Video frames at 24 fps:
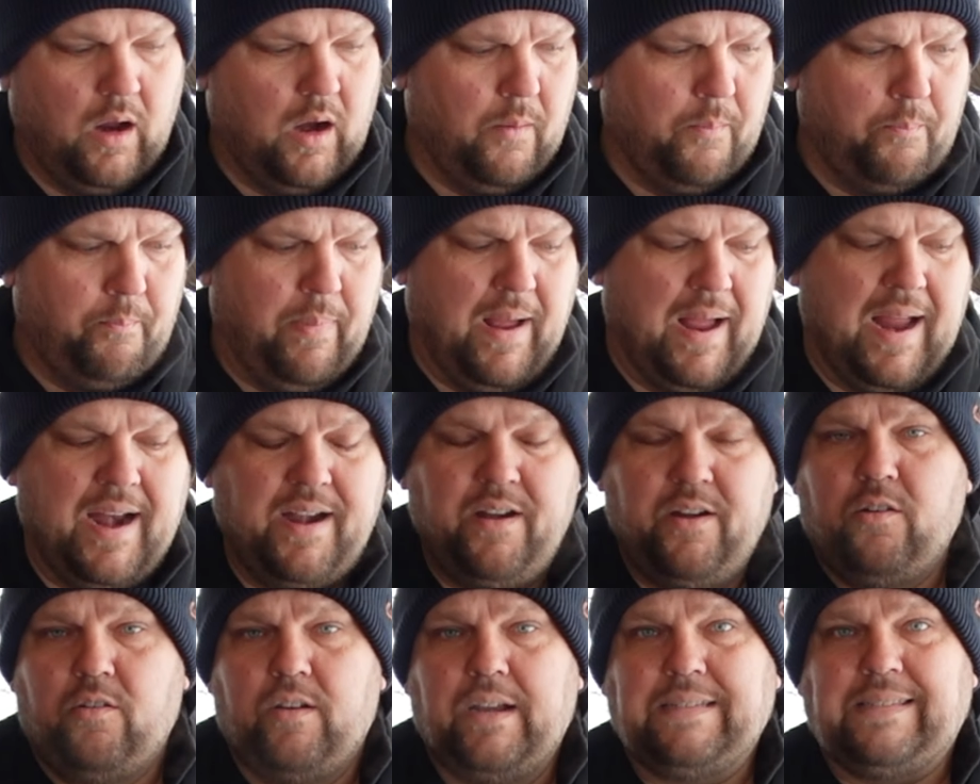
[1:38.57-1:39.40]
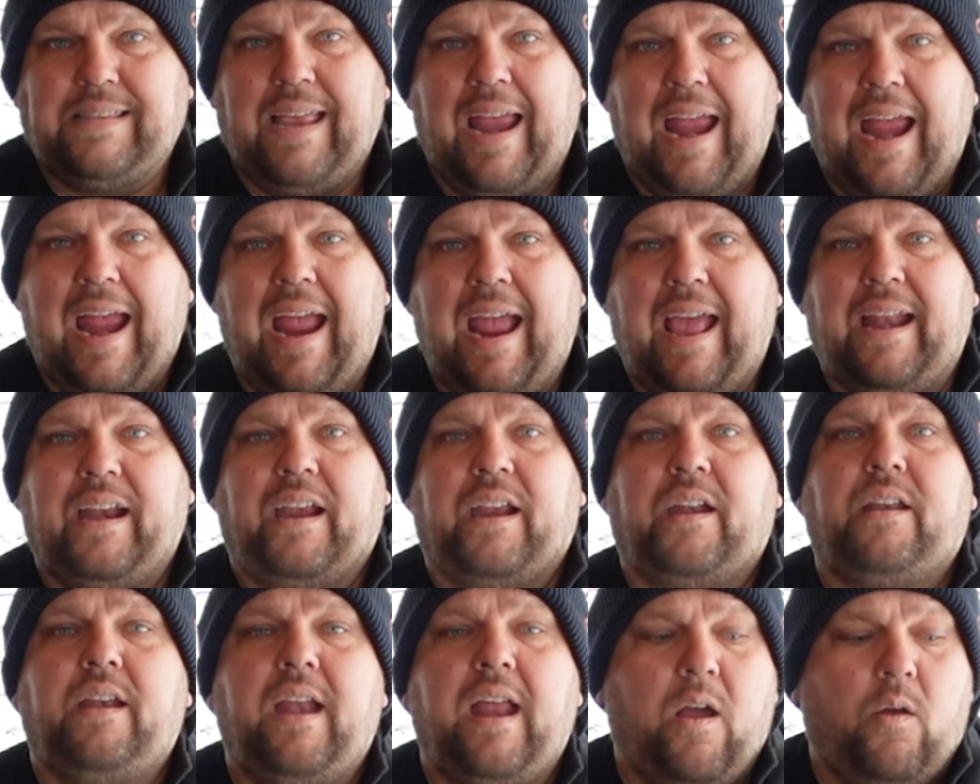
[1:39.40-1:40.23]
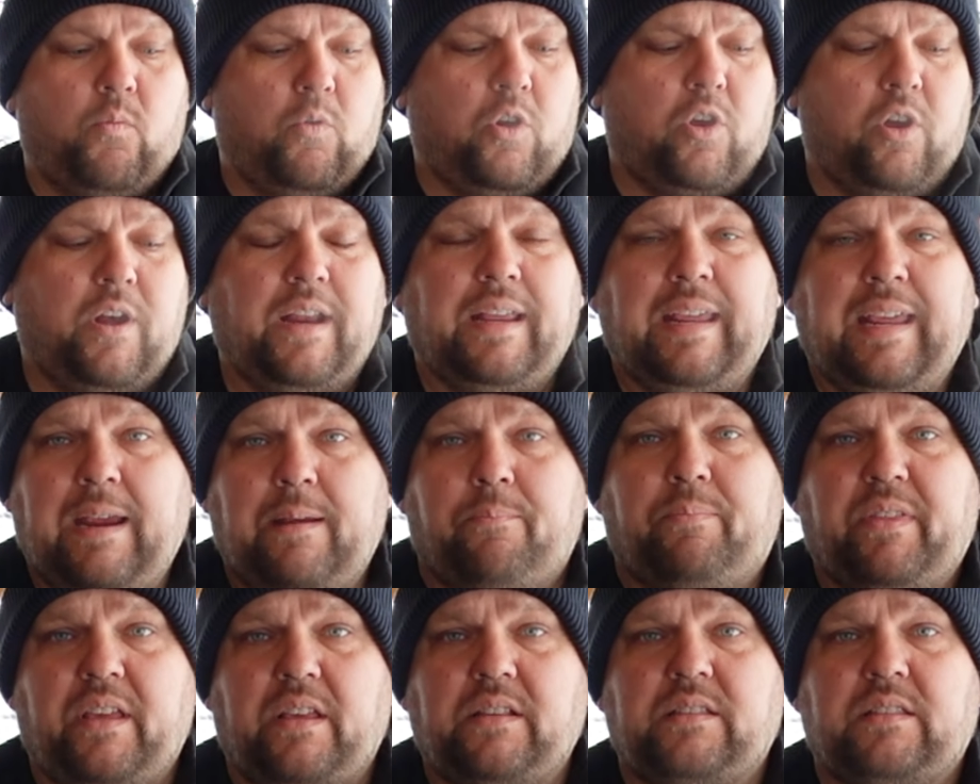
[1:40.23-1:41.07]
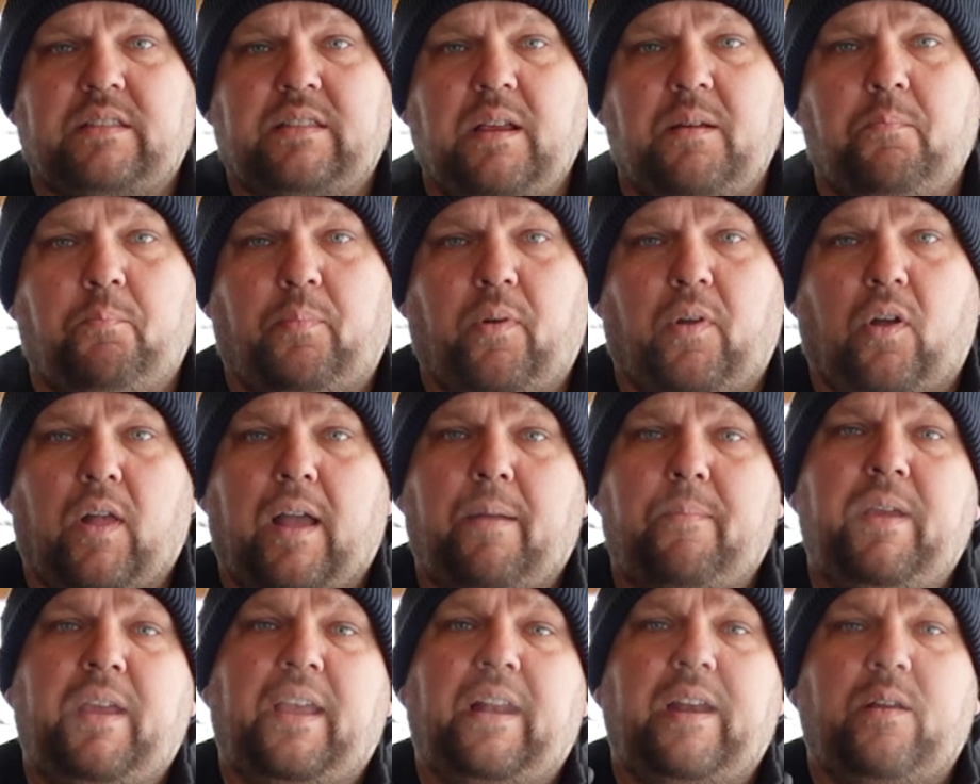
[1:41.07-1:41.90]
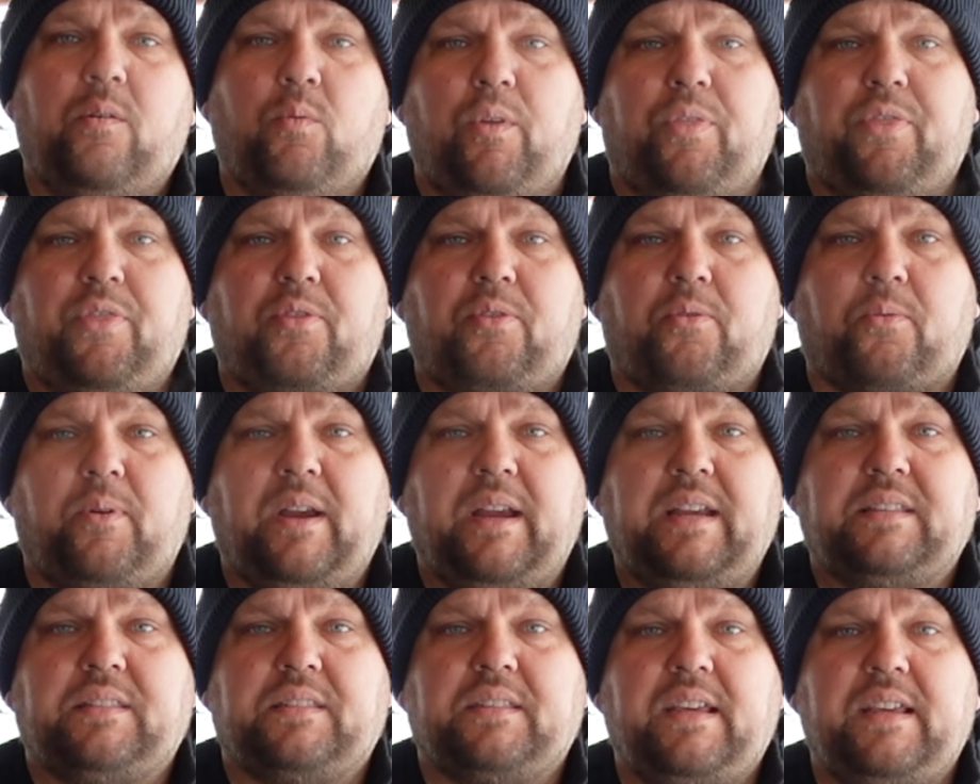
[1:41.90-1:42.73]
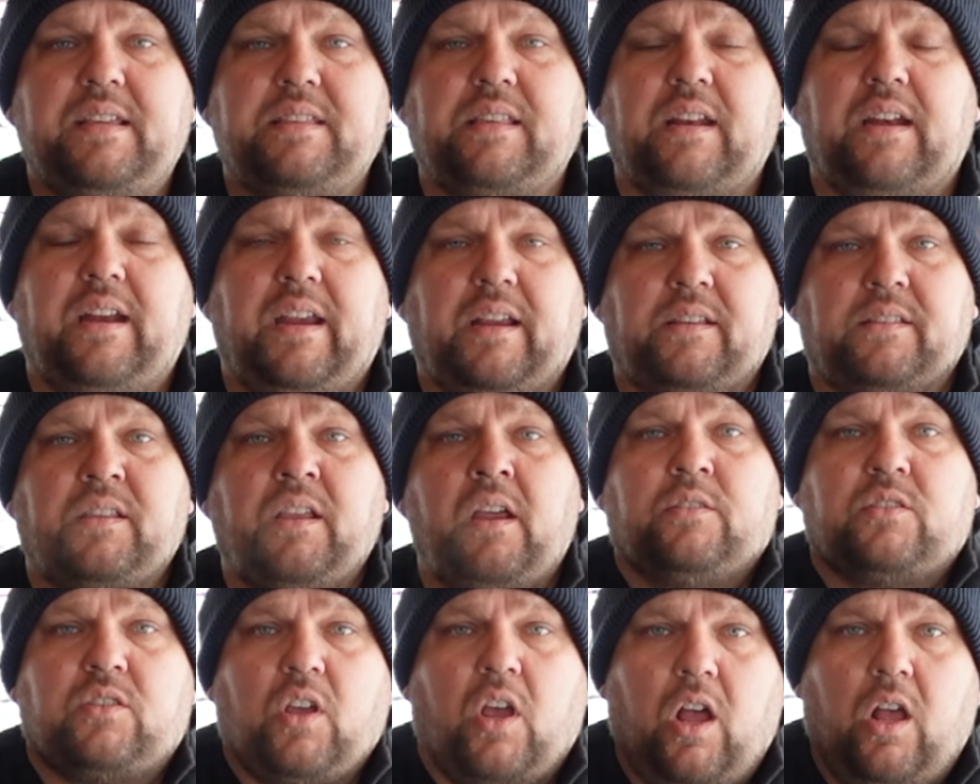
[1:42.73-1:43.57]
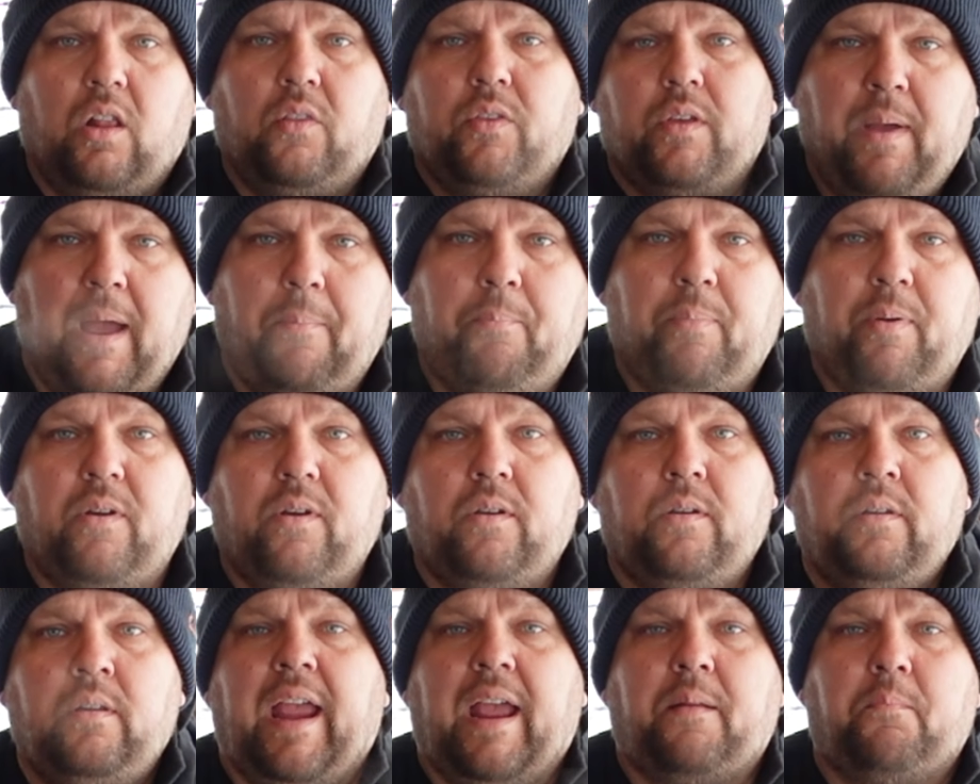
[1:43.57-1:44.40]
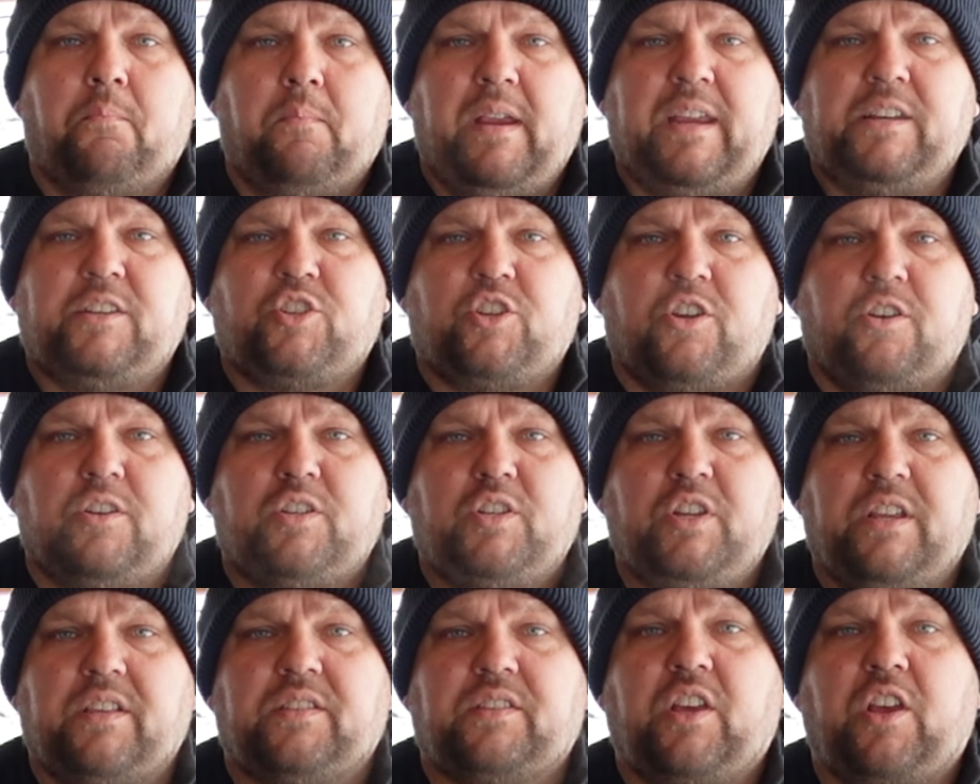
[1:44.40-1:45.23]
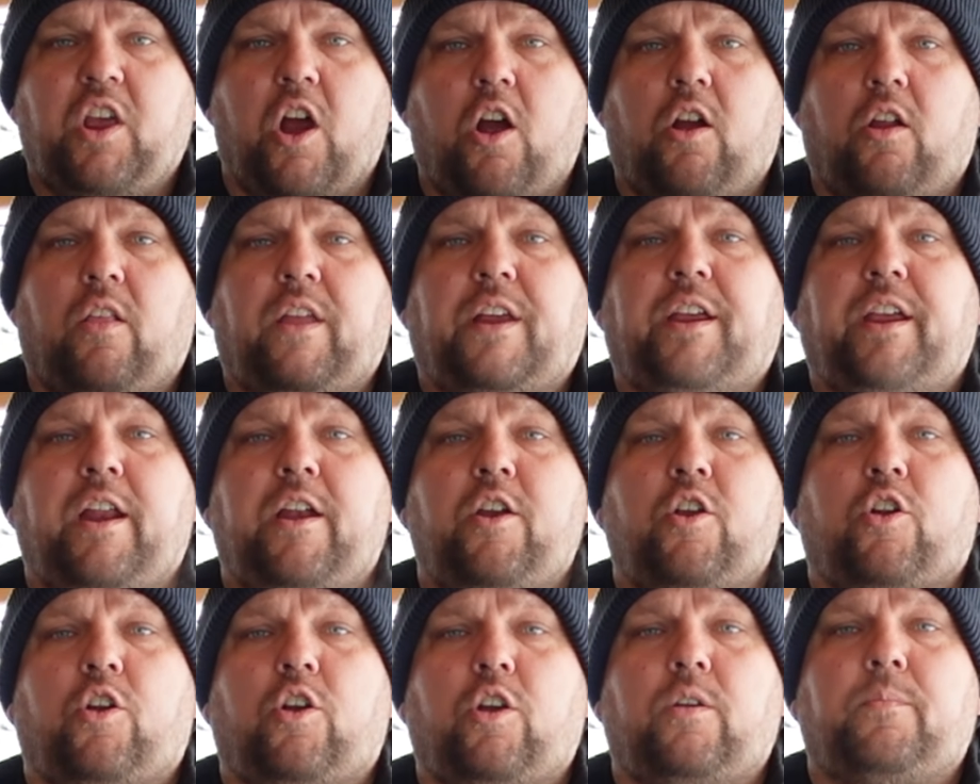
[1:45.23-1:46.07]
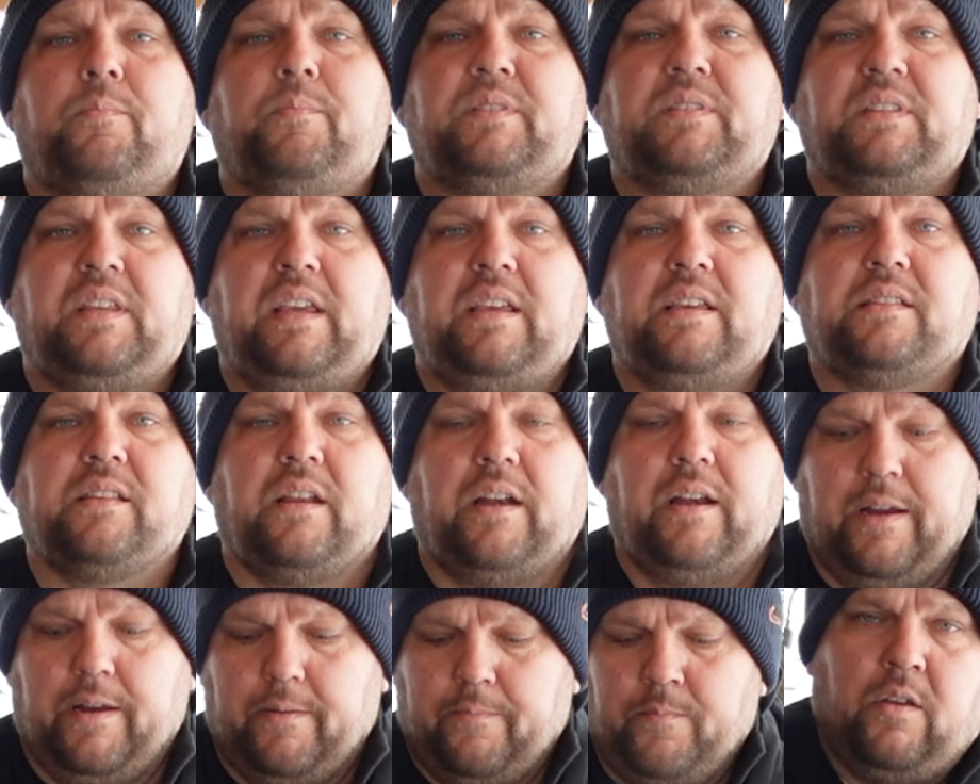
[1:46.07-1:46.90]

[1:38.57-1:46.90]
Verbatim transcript: Our binder is added. Now we're gonna keep this simple. I'm hitting it with three seasonings, salt, pepper, and Meat Church's garlic and herb seasoning.